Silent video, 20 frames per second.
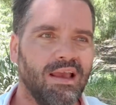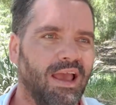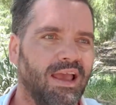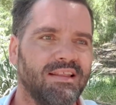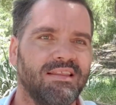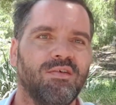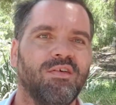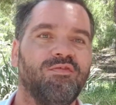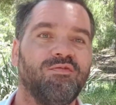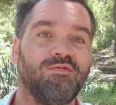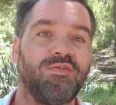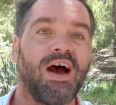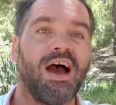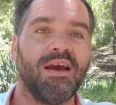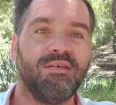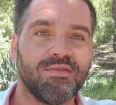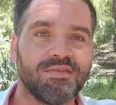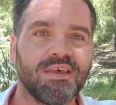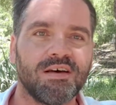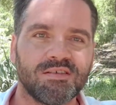and there were
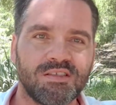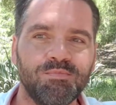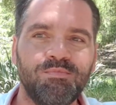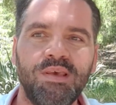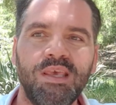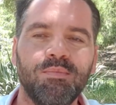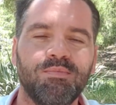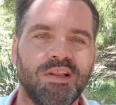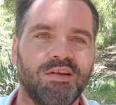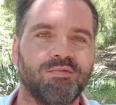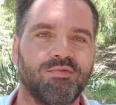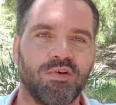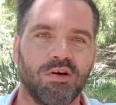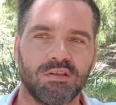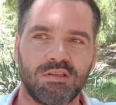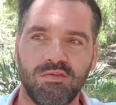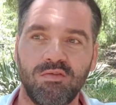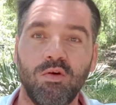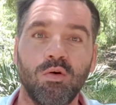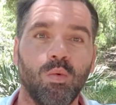5,000 people in
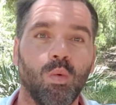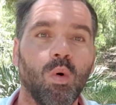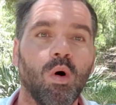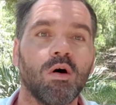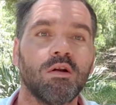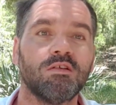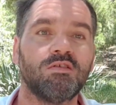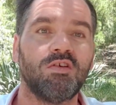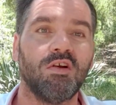front of you wanted